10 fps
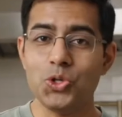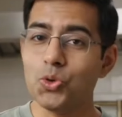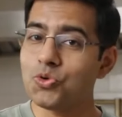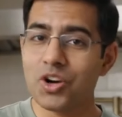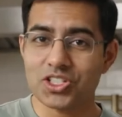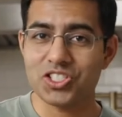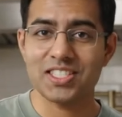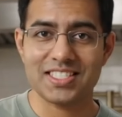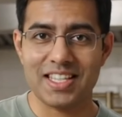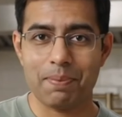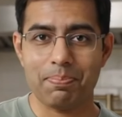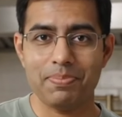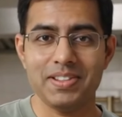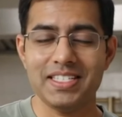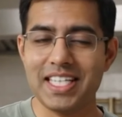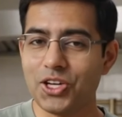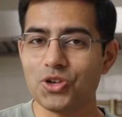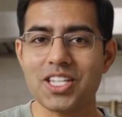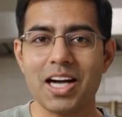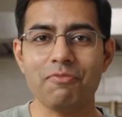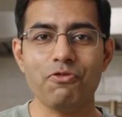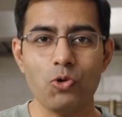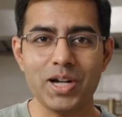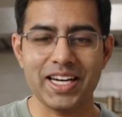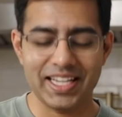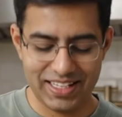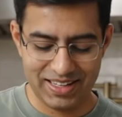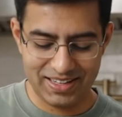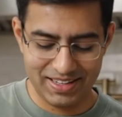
Don't rush this step. Take your time folding it in.